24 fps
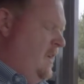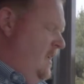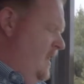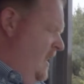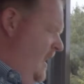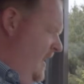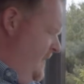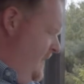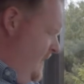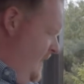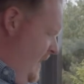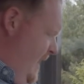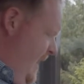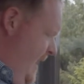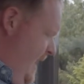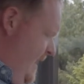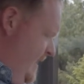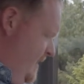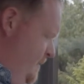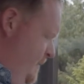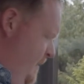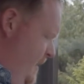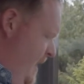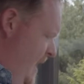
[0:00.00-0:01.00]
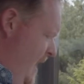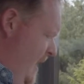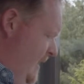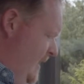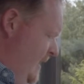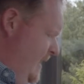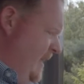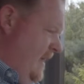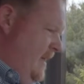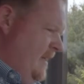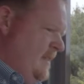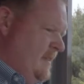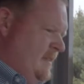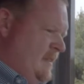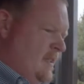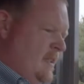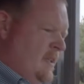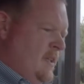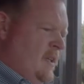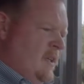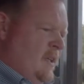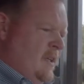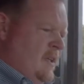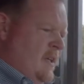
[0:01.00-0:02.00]
And then last but not least,
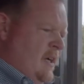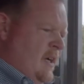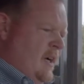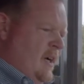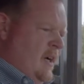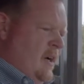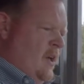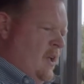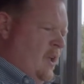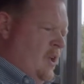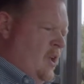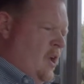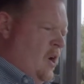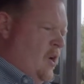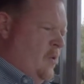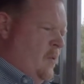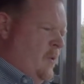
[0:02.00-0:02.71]
along